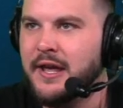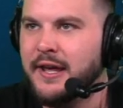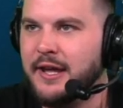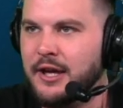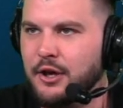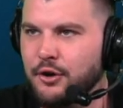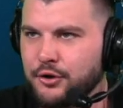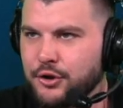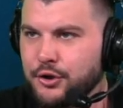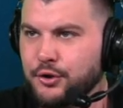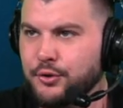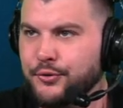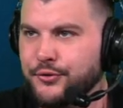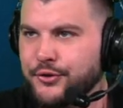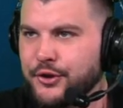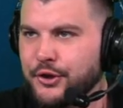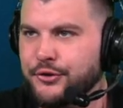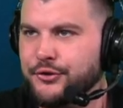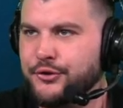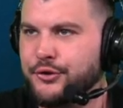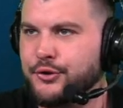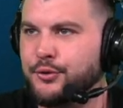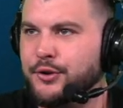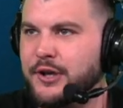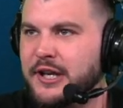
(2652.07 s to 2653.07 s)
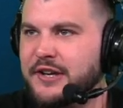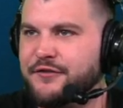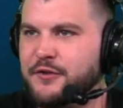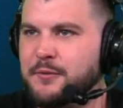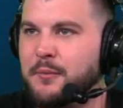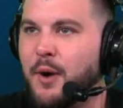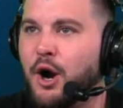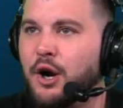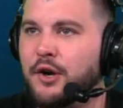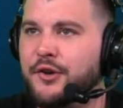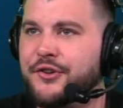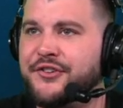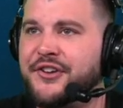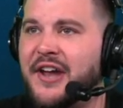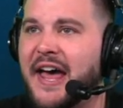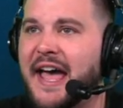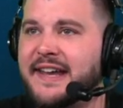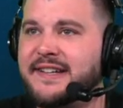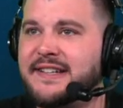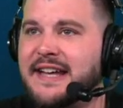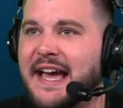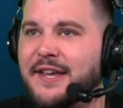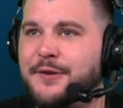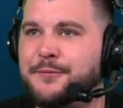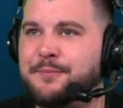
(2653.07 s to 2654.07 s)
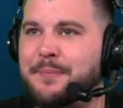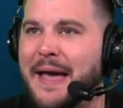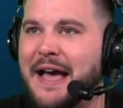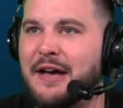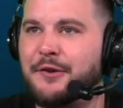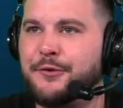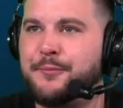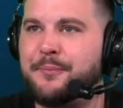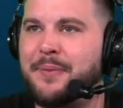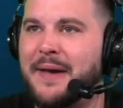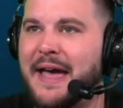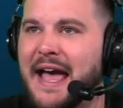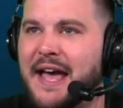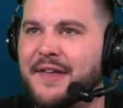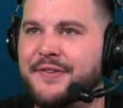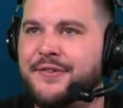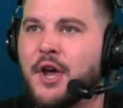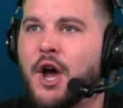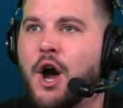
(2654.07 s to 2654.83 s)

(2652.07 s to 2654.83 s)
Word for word: He'll use this screen from Hartenstein. Nice bounce pass.